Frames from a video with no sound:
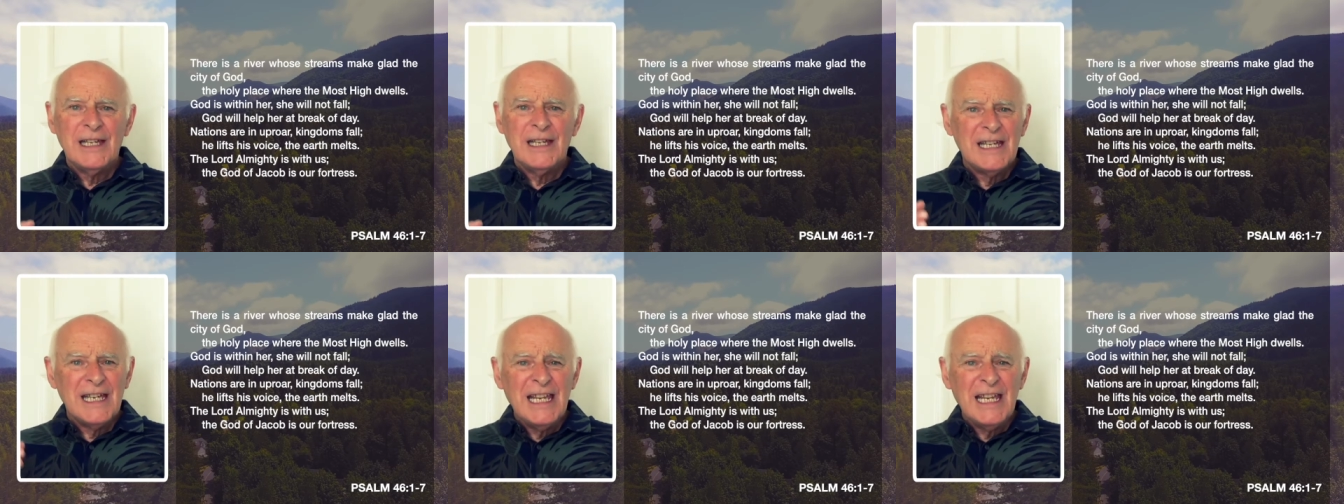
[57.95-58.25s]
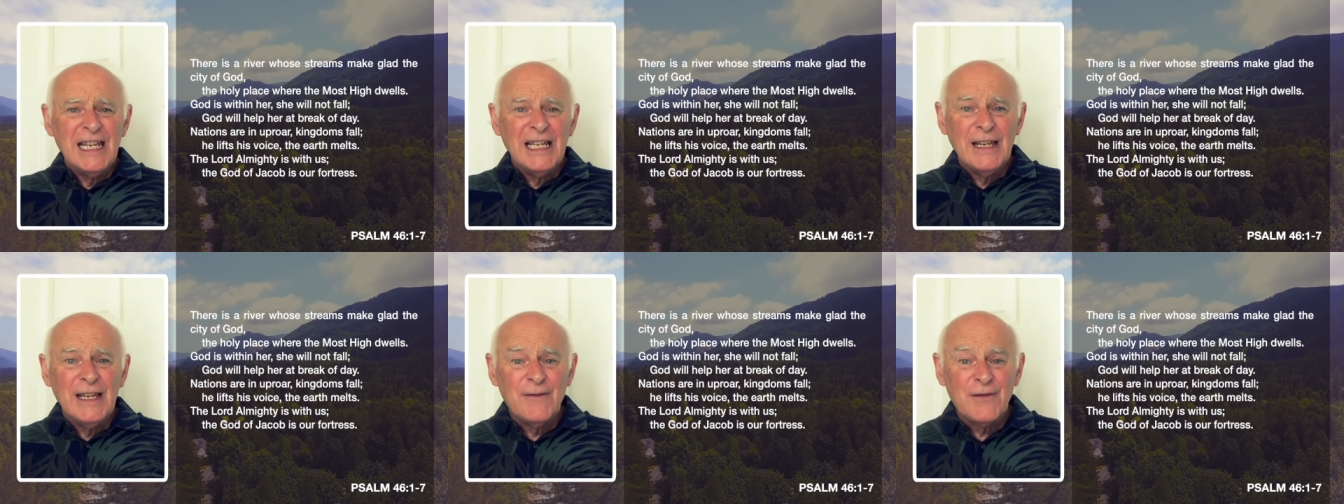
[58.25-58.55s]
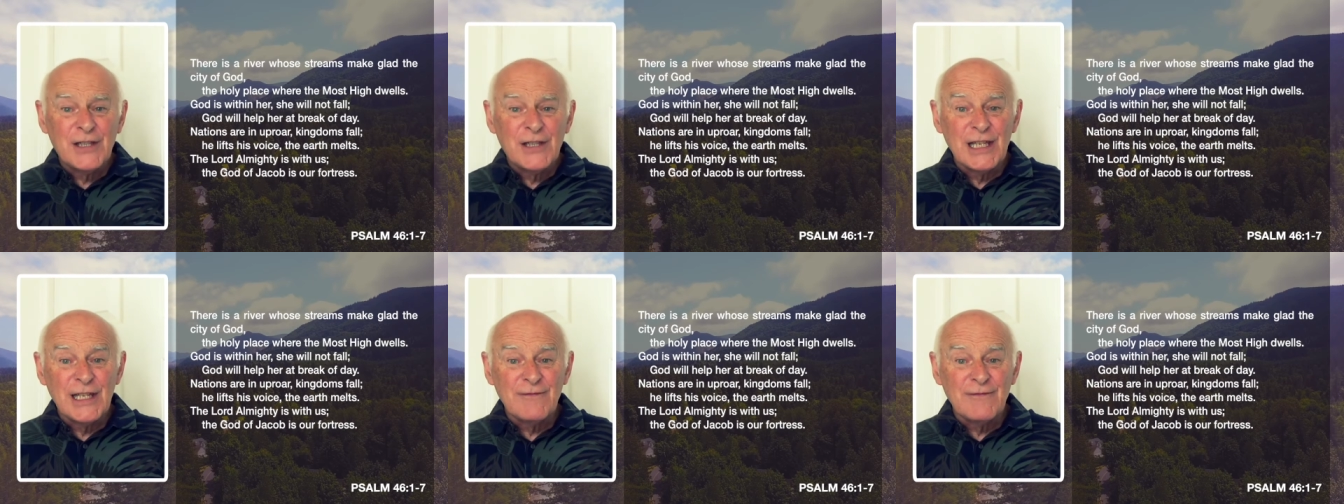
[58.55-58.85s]
He
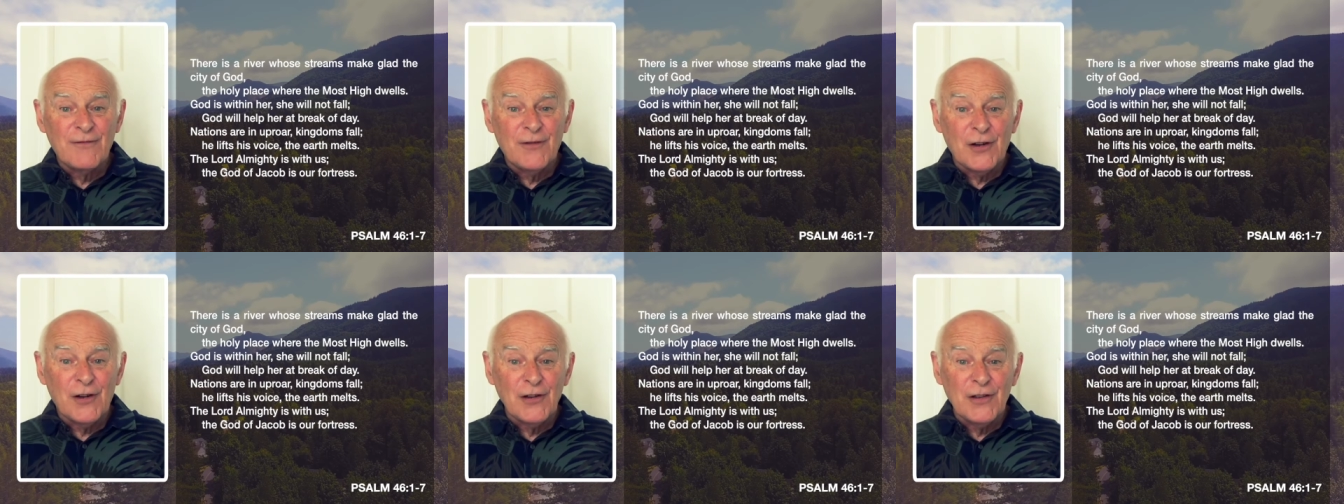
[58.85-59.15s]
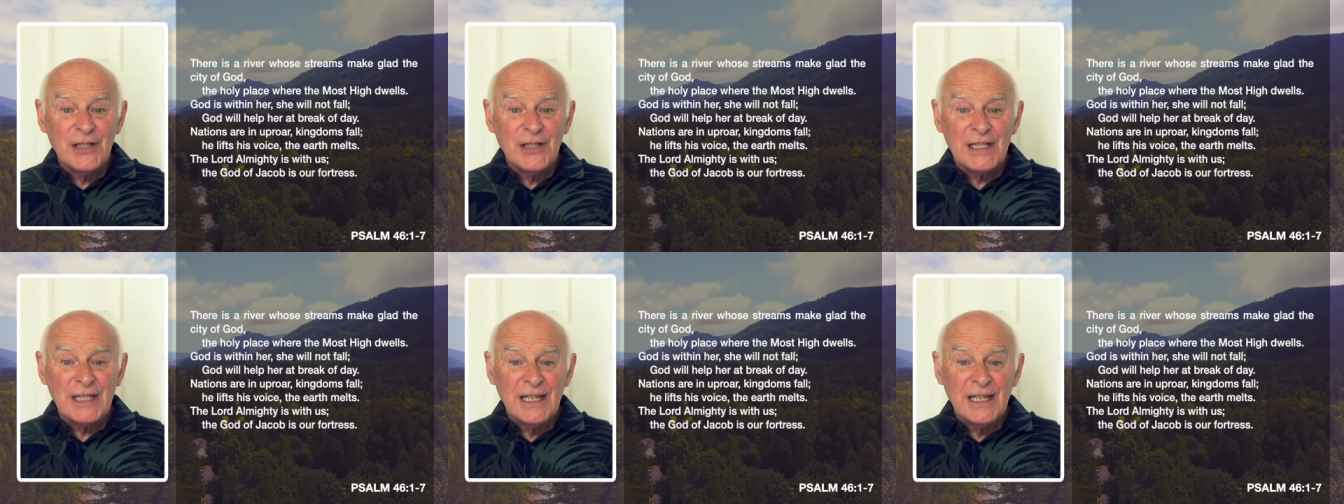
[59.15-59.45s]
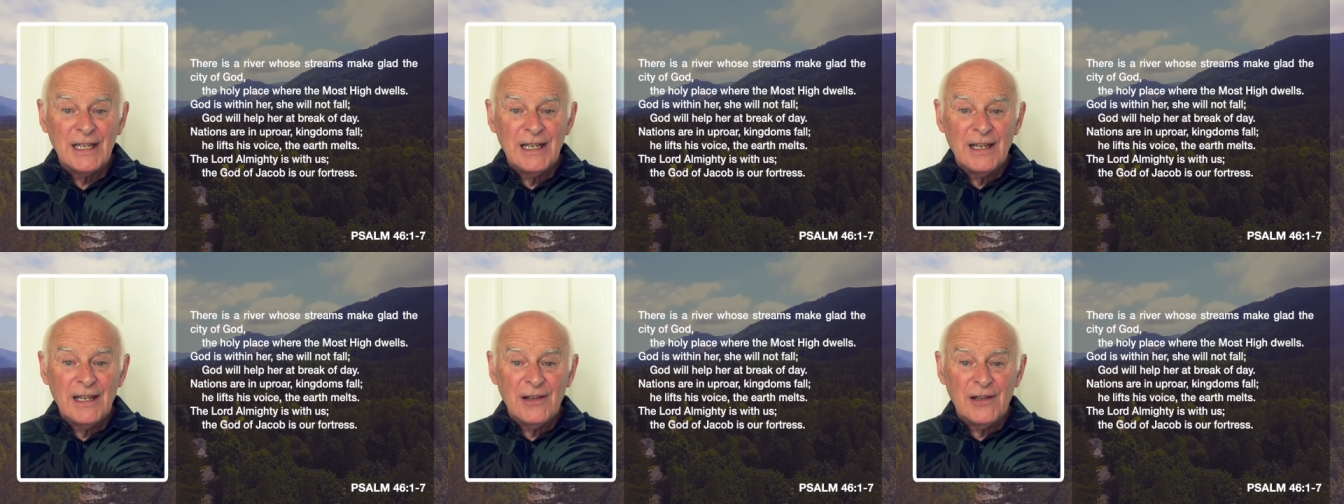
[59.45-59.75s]
lifts his voice,
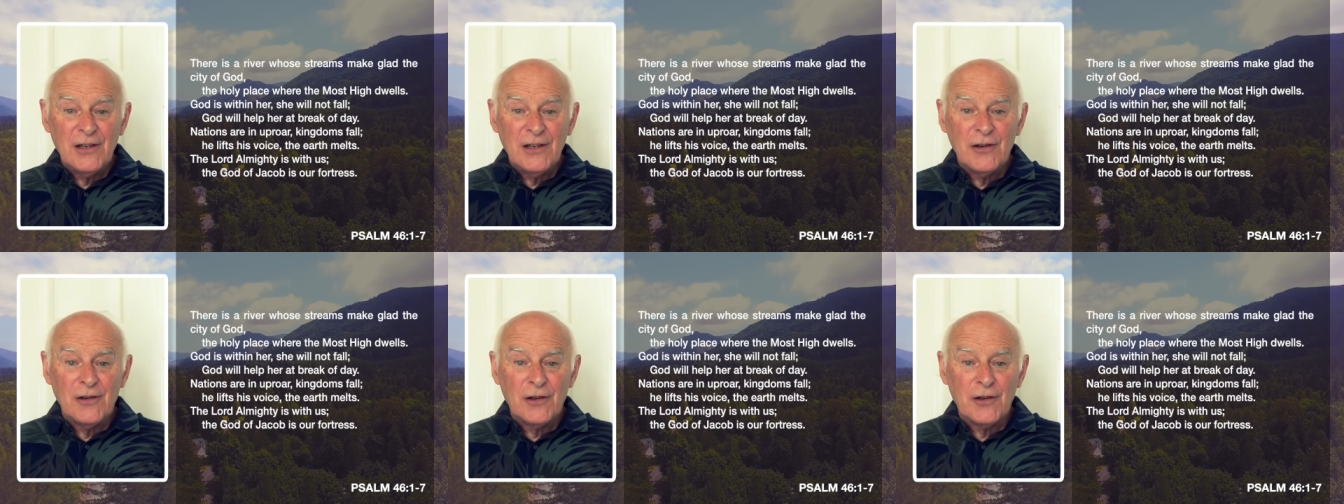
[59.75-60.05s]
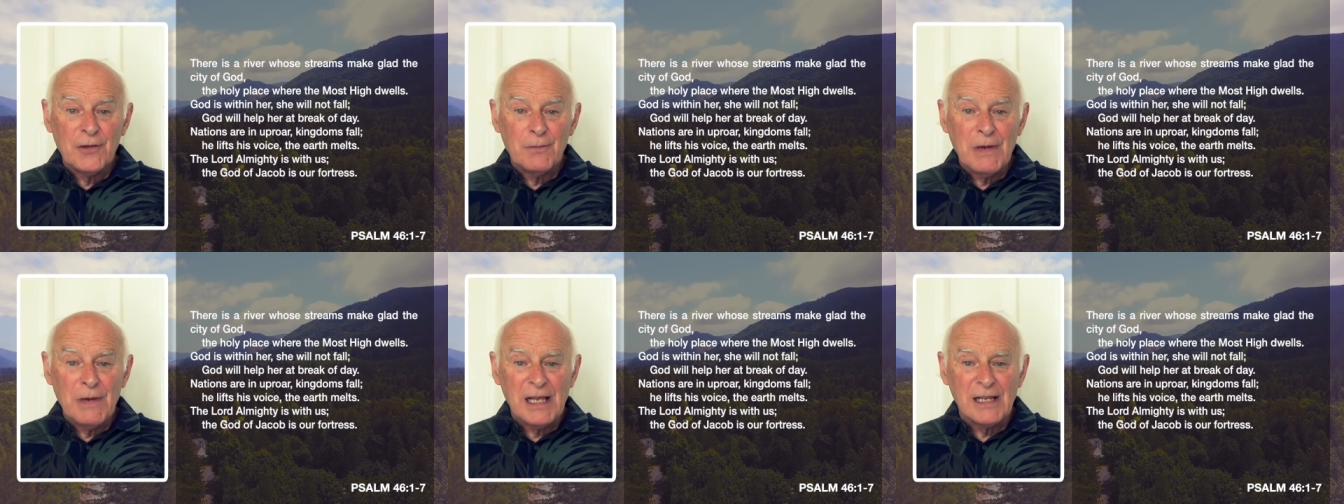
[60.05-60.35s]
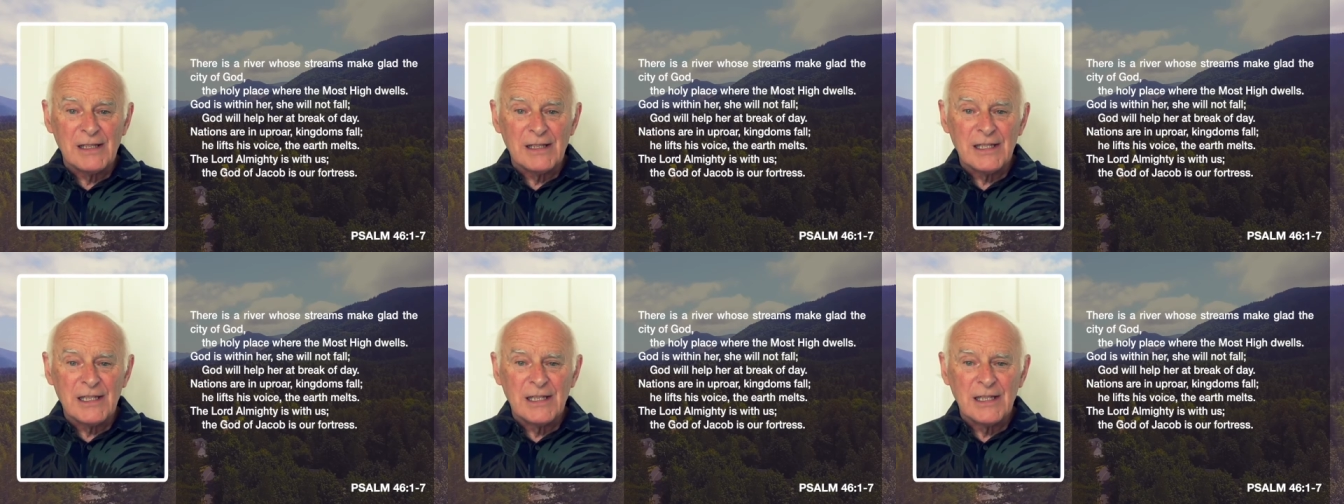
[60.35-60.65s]
the earth
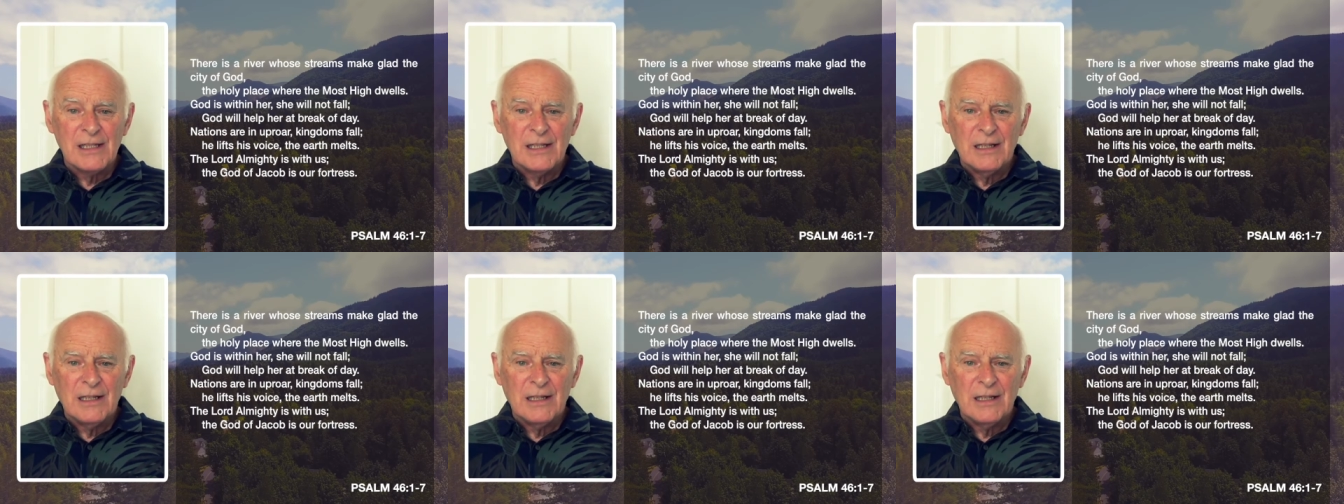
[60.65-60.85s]
melts.